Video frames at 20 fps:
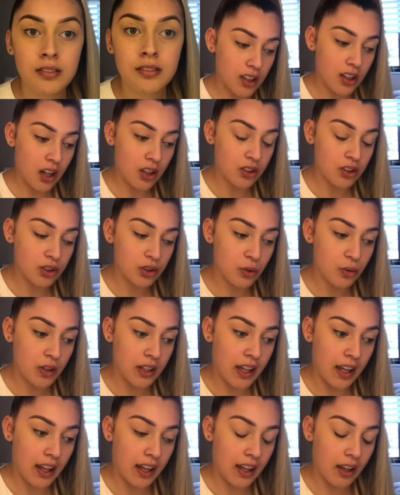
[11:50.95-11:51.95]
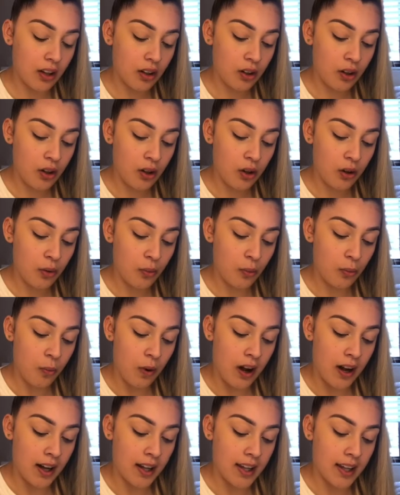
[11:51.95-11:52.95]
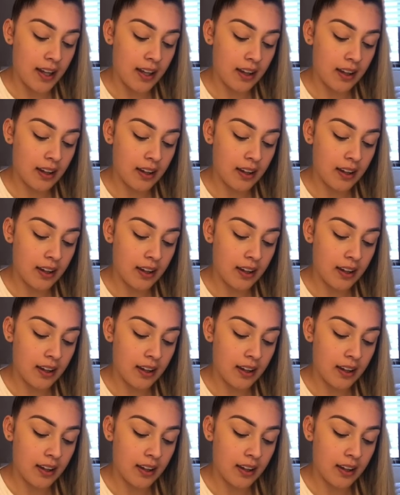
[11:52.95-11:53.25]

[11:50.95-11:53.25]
I just don't get why